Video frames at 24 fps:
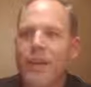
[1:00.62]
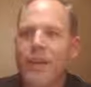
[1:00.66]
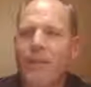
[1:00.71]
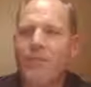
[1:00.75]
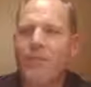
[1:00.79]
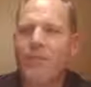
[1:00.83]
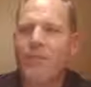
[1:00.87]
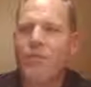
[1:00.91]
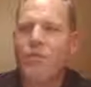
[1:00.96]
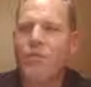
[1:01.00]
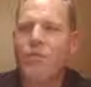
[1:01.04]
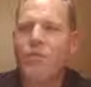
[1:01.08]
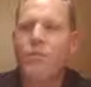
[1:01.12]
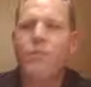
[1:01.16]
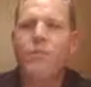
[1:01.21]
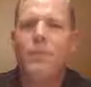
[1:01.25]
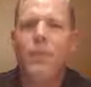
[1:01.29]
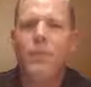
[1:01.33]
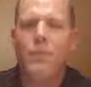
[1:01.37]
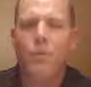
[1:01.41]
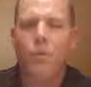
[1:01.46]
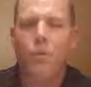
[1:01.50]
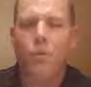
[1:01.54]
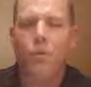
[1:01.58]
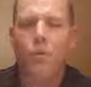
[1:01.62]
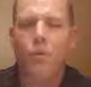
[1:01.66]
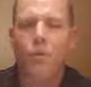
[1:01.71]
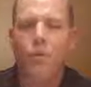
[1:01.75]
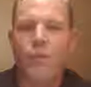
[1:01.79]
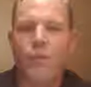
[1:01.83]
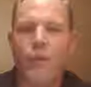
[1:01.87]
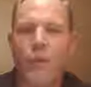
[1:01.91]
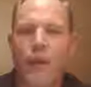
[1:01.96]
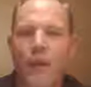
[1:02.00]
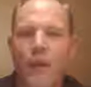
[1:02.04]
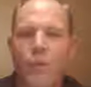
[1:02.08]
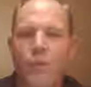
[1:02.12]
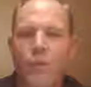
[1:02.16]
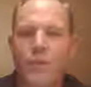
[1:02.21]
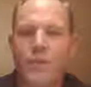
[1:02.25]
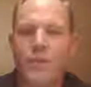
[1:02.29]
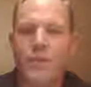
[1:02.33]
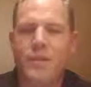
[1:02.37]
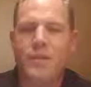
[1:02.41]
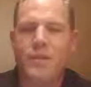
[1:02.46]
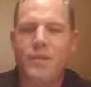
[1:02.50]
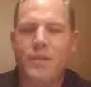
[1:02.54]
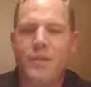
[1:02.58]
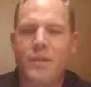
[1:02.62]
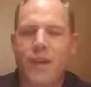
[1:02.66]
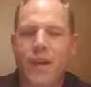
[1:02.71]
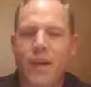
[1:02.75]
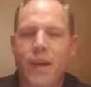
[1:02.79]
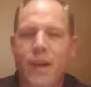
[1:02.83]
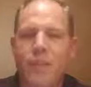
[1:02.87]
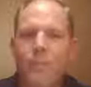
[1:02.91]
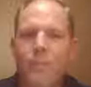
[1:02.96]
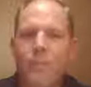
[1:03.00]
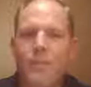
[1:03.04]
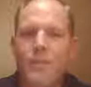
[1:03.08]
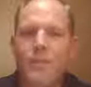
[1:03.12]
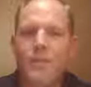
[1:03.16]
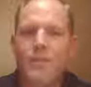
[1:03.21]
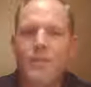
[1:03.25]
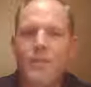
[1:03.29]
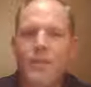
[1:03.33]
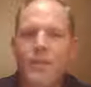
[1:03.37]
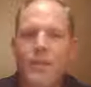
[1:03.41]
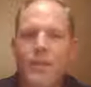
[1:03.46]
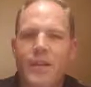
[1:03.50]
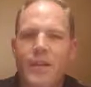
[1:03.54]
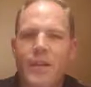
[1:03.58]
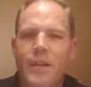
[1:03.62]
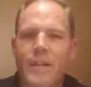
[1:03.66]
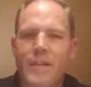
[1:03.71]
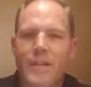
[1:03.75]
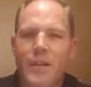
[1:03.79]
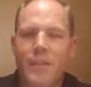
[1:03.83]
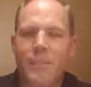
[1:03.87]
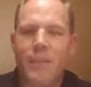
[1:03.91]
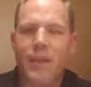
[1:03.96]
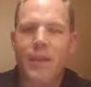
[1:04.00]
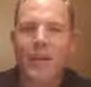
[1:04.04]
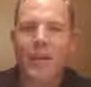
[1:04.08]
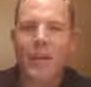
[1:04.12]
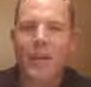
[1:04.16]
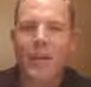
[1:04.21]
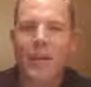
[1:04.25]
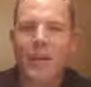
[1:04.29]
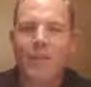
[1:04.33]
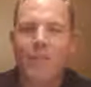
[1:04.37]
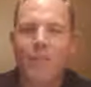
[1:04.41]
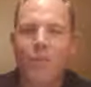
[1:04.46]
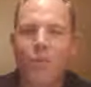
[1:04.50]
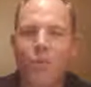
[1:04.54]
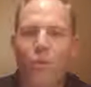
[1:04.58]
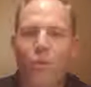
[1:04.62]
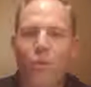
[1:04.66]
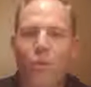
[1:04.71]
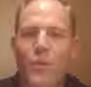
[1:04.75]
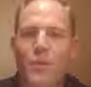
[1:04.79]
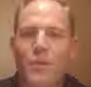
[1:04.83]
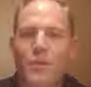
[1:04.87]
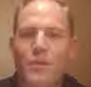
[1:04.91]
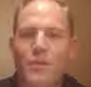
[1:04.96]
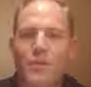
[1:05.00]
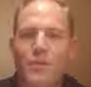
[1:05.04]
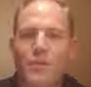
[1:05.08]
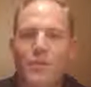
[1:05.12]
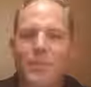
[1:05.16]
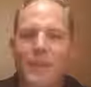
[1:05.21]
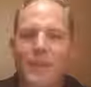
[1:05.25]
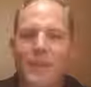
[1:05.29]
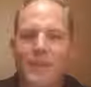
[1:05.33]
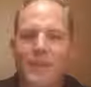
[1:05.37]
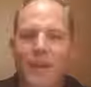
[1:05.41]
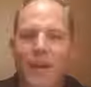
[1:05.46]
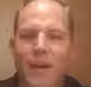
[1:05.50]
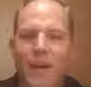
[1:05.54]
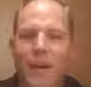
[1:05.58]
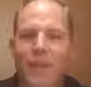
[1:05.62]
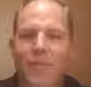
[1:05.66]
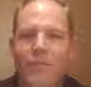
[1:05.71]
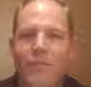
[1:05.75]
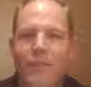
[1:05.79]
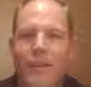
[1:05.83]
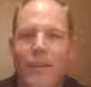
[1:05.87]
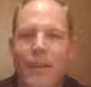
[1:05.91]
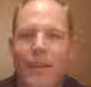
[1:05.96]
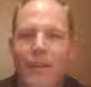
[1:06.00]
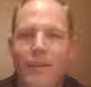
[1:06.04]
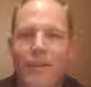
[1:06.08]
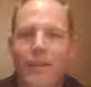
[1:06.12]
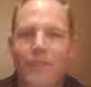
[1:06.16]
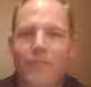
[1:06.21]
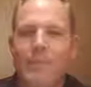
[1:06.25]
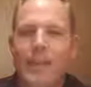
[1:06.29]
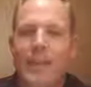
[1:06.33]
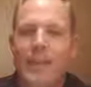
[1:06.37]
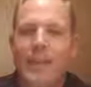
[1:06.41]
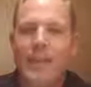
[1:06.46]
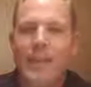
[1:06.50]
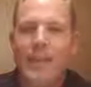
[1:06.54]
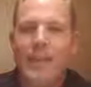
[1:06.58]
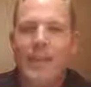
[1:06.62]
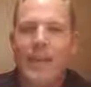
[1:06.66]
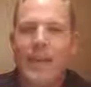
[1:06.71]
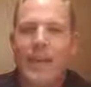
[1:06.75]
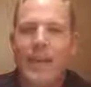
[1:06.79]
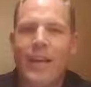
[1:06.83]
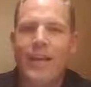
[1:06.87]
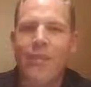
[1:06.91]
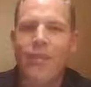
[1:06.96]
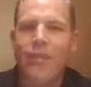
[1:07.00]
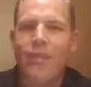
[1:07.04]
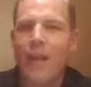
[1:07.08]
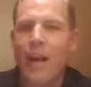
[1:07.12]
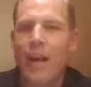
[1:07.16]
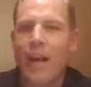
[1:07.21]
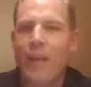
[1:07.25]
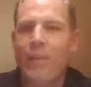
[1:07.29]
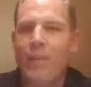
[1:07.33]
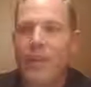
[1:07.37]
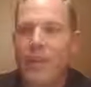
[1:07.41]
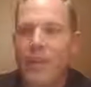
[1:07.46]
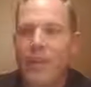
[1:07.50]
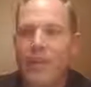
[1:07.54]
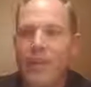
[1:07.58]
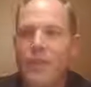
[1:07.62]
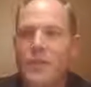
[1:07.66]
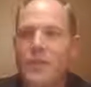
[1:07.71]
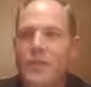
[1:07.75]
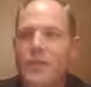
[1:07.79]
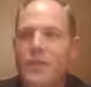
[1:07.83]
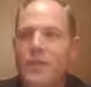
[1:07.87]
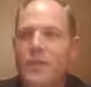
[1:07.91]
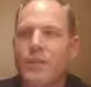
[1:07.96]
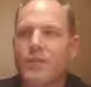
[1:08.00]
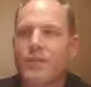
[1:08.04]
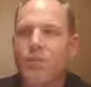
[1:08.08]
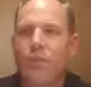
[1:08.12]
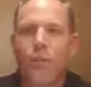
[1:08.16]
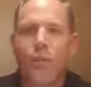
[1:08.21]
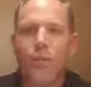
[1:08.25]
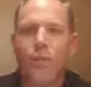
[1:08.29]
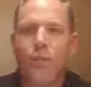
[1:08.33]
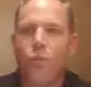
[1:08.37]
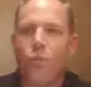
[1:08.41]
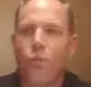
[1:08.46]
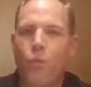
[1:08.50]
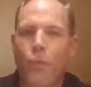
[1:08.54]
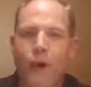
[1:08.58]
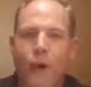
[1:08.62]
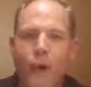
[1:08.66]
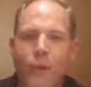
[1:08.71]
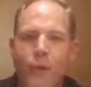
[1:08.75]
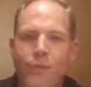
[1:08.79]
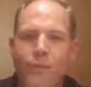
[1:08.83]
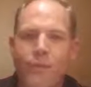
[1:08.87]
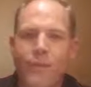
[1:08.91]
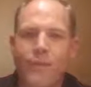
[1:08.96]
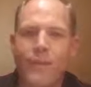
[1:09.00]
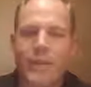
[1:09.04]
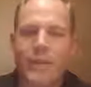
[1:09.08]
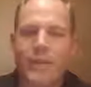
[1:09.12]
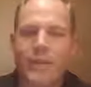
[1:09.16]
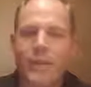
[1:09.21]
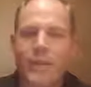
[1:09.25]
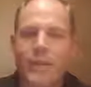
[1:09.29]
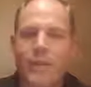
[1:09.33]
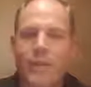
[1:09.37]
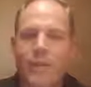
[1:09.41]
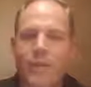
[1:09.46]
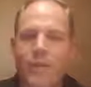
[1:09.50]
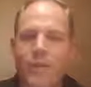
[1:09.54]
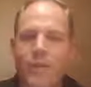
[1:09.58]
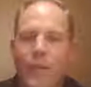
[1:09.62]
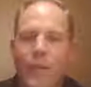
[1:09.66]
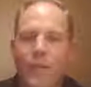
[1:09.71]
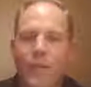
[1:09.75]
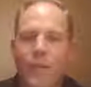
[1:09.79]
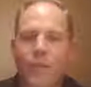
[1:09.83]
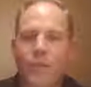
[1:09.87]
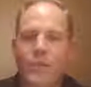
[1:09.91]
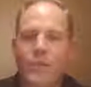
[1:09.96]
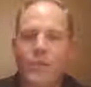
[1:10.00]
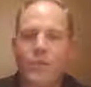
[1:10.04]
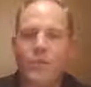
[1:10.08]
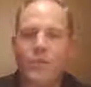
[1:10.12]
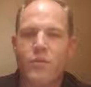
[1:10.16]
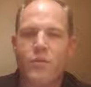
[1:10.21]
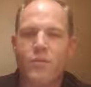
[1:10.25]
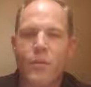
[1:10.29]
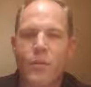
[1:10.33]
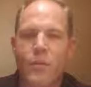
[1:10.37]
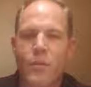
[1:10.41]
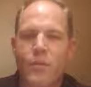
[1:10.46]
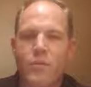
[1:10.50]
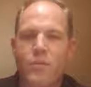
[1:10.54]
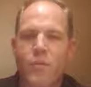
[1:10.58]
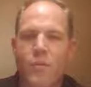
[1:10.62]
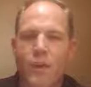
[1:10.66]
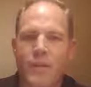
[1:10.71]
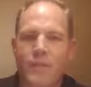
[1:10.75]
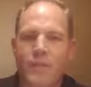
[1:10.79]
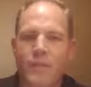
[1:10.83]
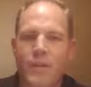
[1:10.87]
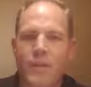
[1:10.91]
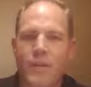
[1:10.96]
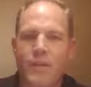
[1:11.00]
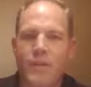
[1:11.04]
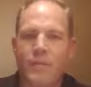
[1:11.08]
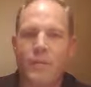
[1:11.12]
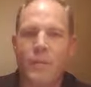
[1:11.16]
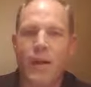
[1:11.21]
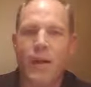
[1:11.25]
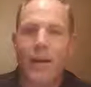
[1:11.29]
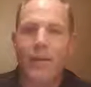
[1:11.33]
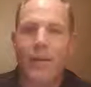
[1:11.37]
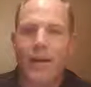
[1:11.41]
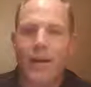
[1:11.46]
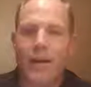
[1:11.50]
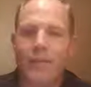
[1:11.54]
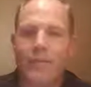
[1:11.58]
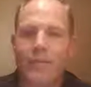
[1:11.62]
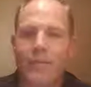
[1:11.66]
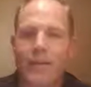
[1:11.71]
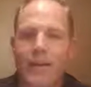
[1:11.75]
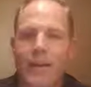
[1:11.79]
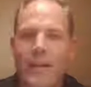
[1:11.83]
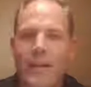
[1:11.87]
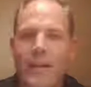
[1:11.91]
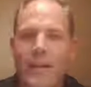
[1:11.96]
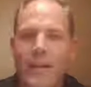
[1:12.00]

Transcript: not too much older than I was at the time, but he seemed like he had more wisdom in his life than I did. He had 5 kids, wonderful wife, and their family was a tremendous blessing to my life.